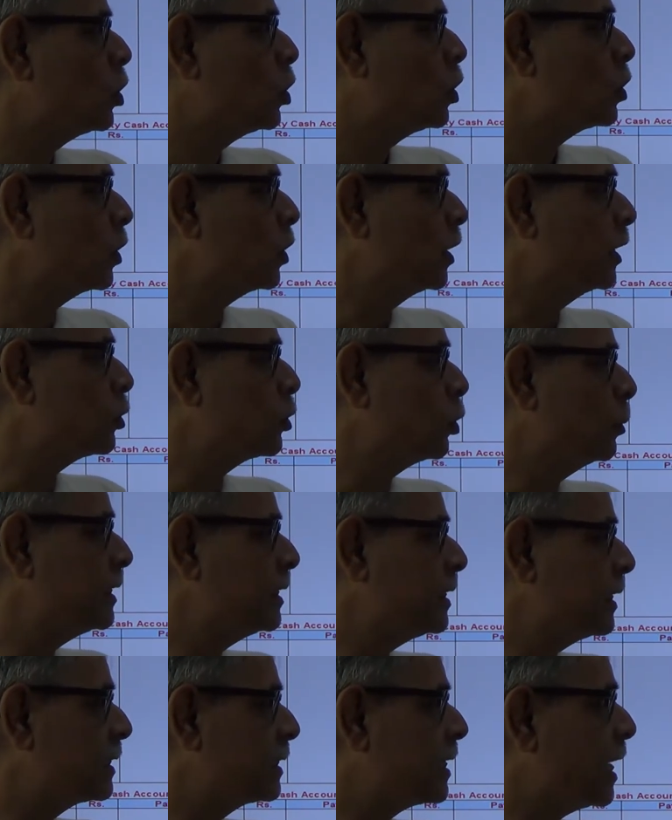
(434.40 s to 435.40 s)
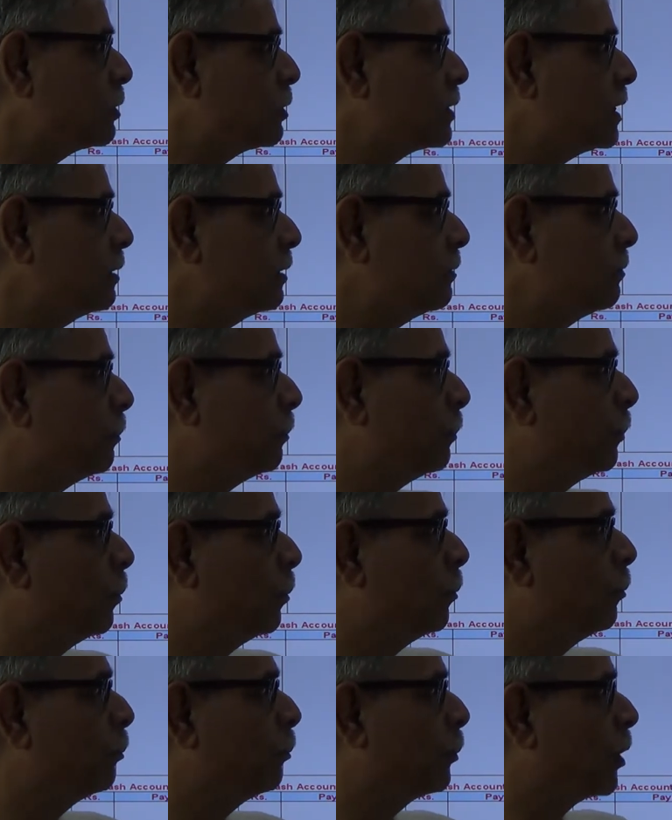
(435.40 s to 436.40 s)
So it should be 6,000.
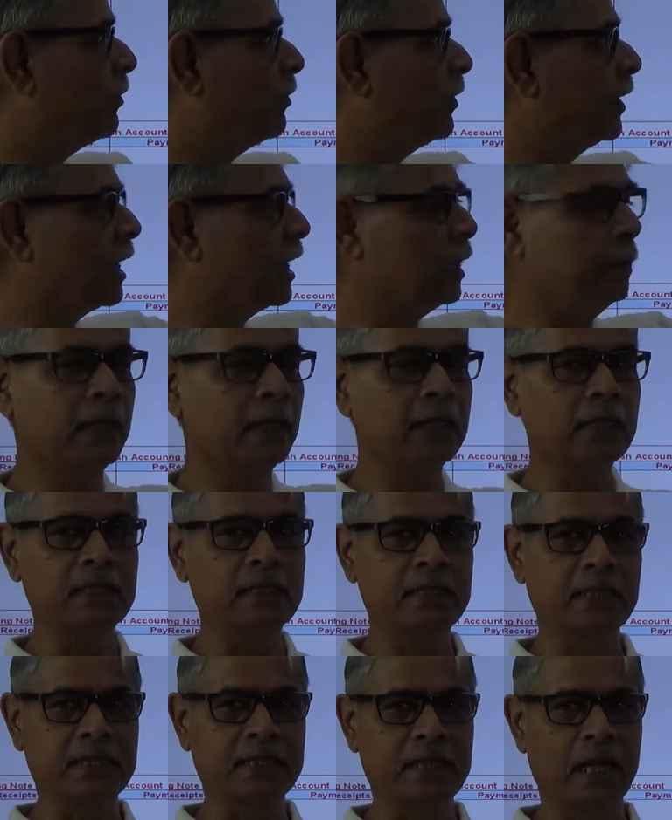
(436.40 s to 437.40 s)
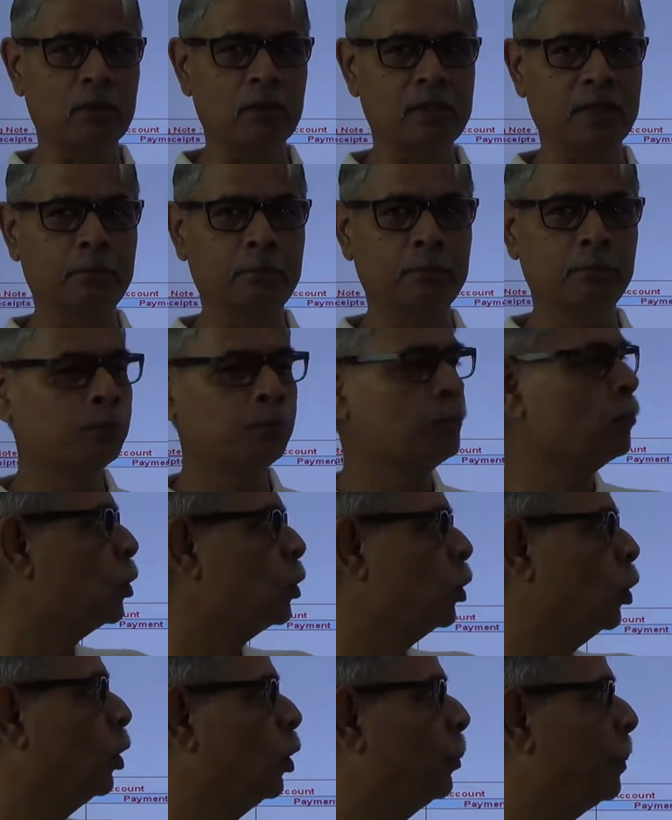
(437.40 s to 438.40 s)
Profit element is 6,000.
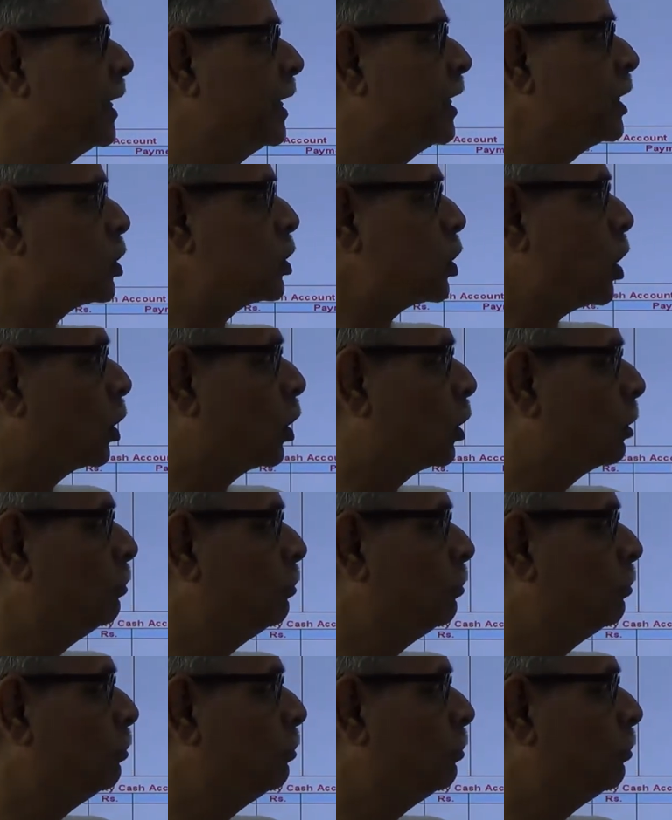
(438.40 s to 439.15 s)
Opening stock